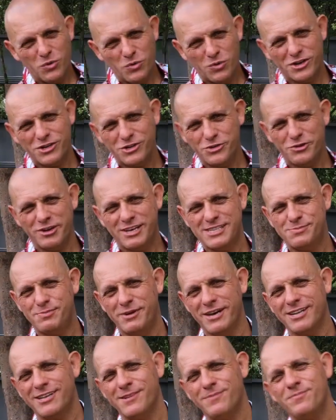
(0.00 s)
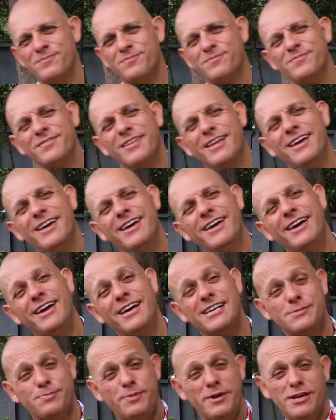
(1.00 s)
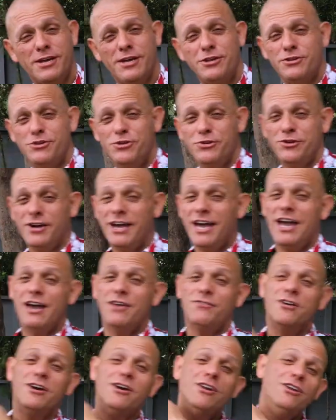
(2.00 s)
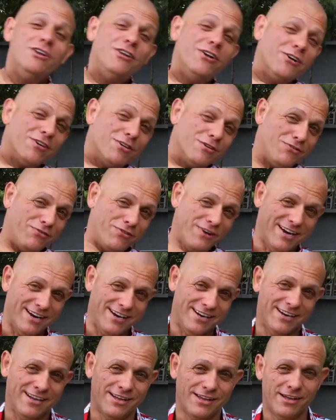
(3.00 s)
What to expect? Expect to have a lot of fun.